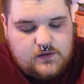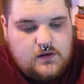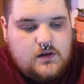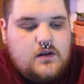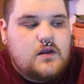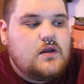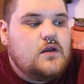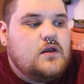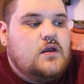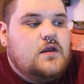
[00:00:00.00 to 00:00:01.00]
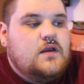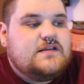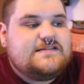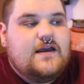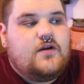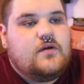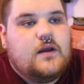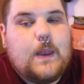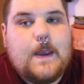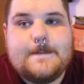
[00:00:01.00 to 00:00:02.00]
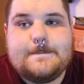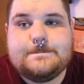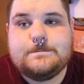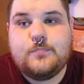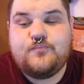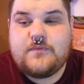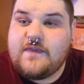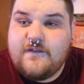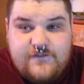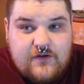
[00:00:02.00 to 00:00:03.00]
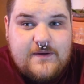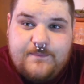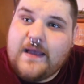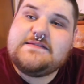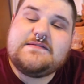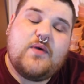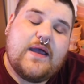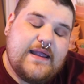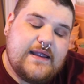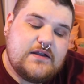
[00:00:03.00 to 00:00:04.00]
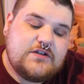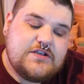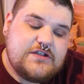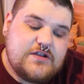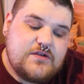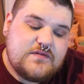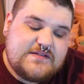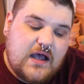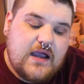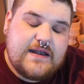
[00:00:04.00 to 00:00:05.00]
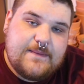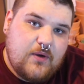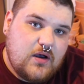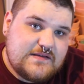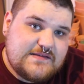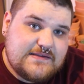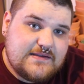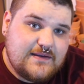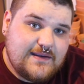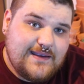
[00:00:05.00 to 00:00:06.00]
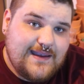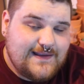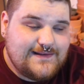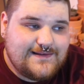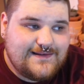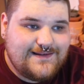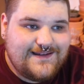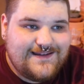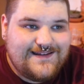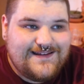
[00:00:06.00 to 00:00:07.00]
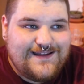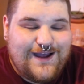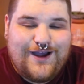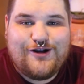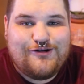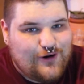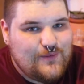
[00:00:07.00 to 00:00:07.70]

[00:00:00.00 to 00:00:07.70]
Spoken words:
So, the very best way to use tiny pots in a growing manner